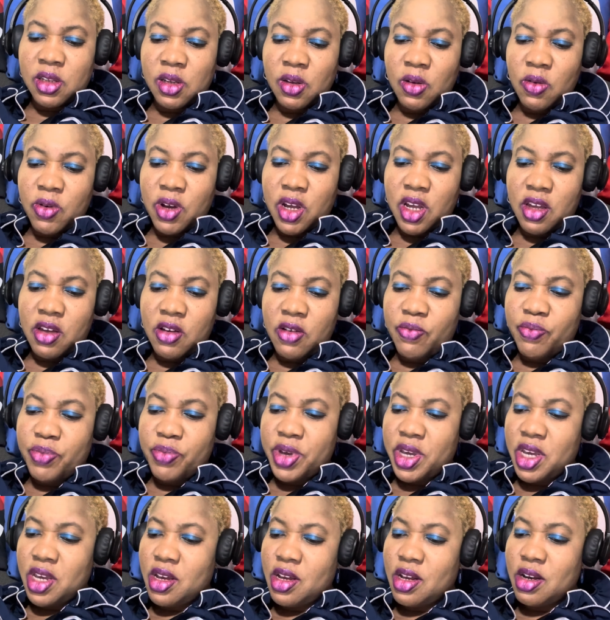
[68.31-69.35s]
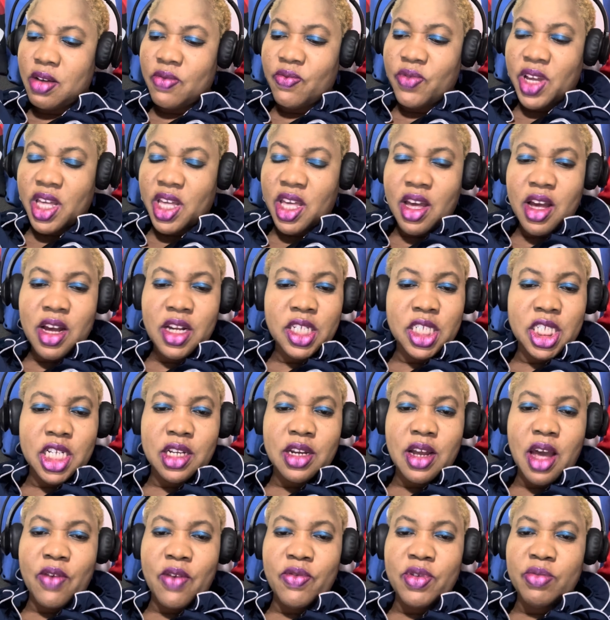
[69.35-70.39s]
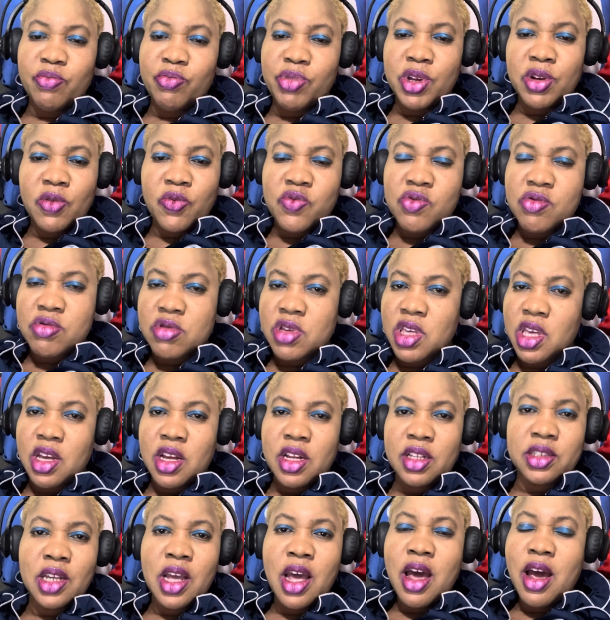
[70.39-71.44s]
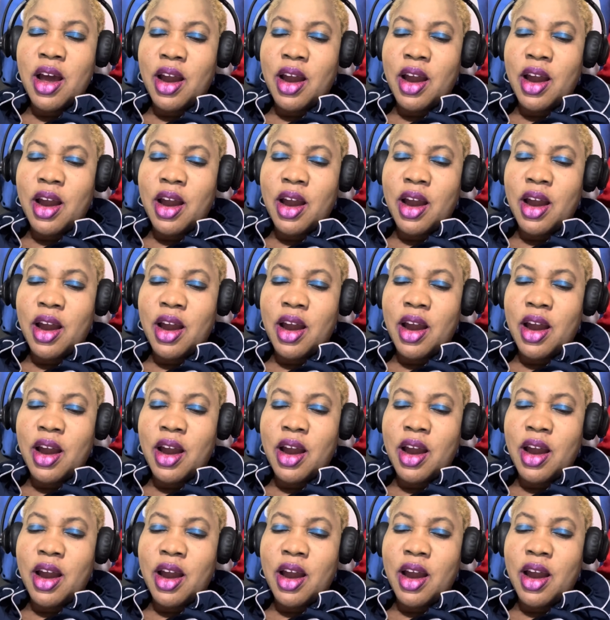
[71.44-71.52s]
do it you being on vacation having beautiful kids